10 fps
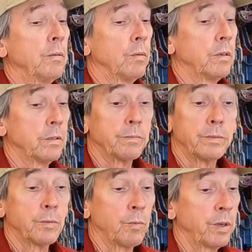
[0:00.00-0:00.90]
Well,
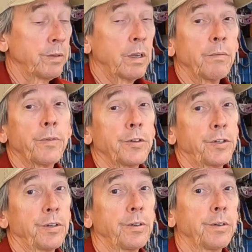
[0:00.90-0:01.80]
one thing for
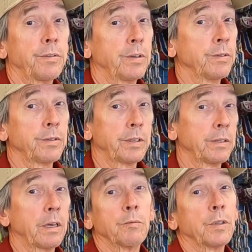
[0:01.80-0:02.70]
sure, the only
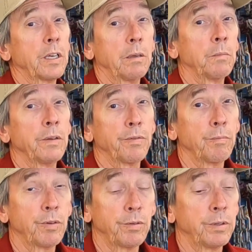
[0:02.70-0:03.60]
thing that would keep me
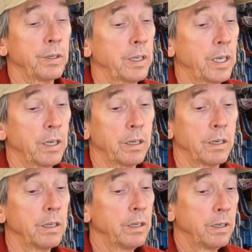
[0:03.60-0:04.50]
from doing it
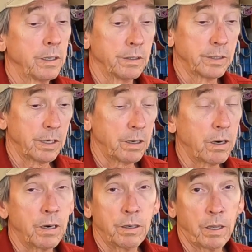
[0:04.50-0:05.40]
again is there
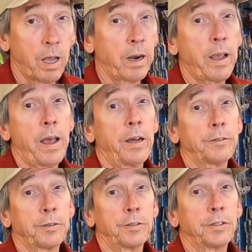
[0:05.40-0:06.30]
are a lot of
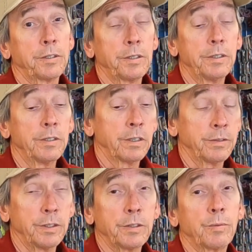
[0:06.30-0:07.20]
hazards
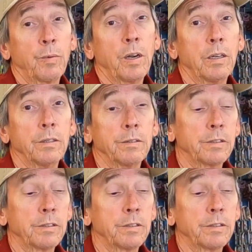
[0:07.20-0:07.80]
on this run.